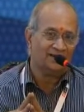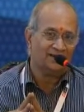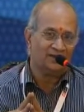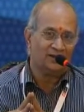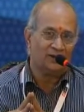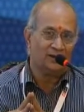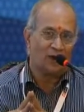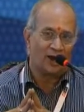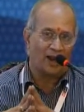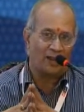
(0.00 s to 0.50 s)

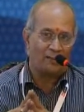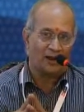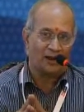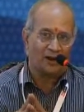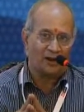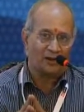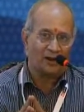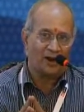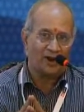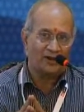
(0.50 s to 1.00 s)
See, you adopt a
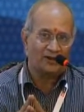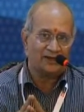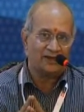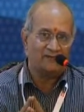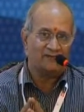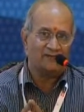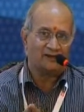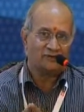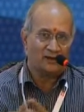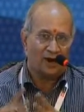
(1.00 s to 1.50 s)
technology,
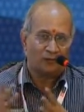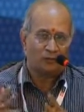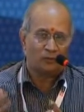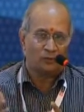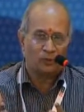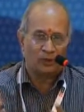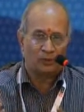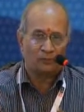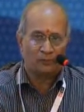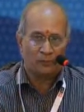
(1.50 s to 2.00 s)
if it's not
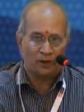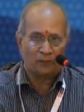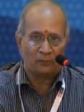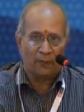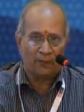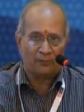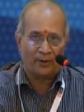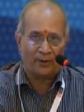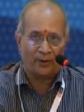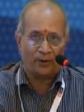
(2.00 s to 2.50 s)
put in
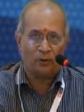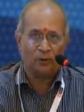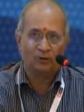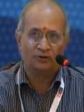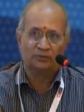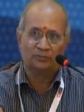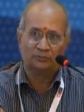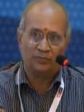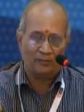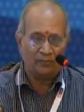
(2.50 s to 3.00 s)
proper use,
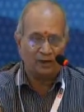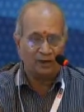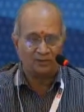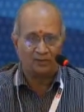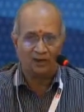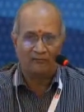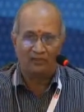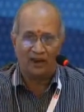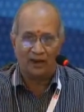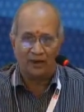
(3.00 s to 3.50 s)
maybe it's
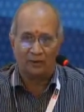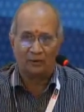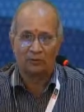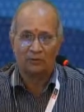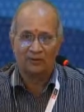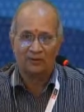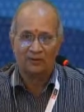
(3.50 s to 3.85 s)
a failure.